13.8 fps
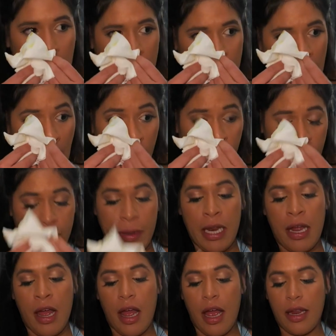God forbid
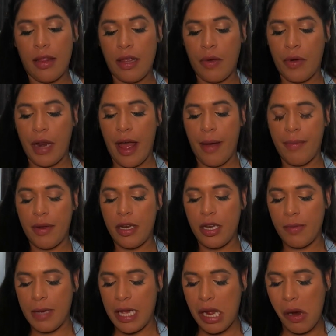anything would happen to
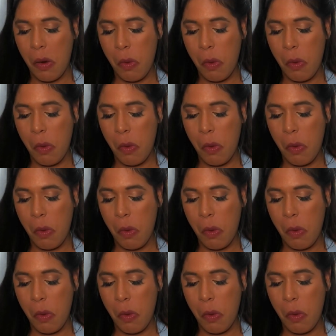me.